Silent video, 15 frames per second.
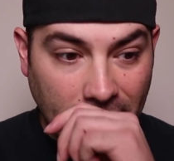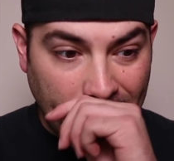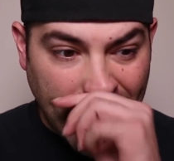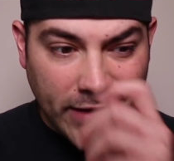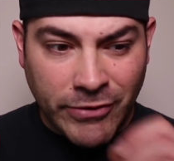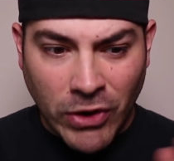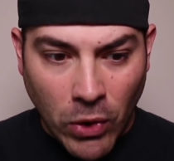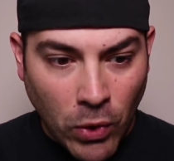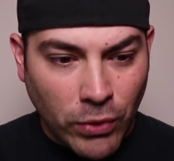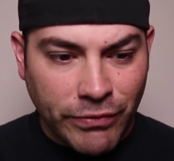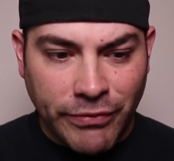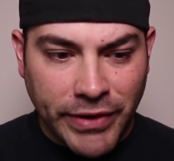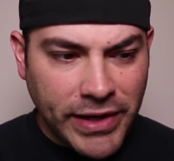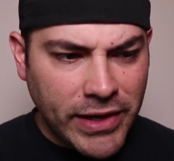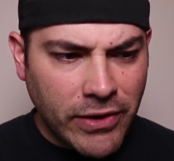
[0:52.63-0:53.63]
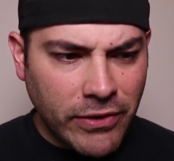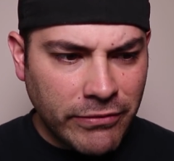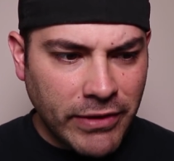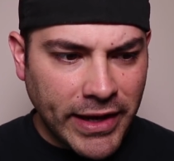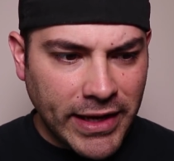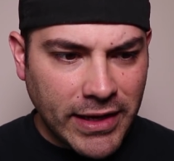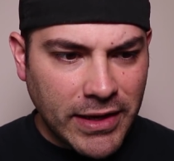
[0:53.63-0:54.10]
I have an old video
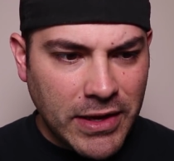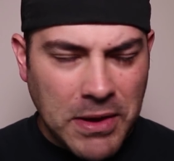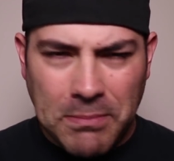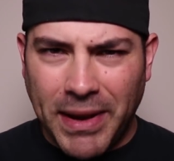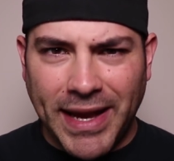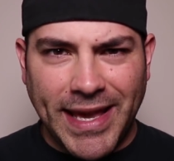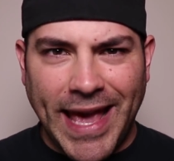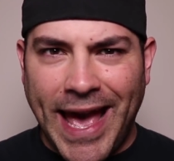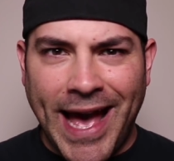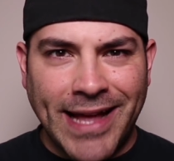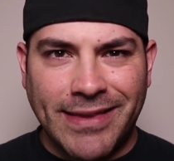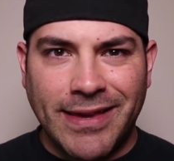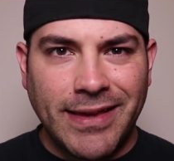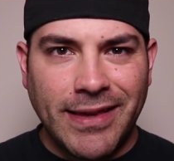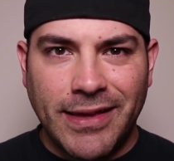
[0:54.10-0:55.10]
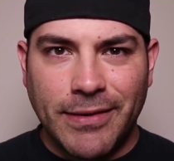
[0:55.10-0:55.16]
of like my cat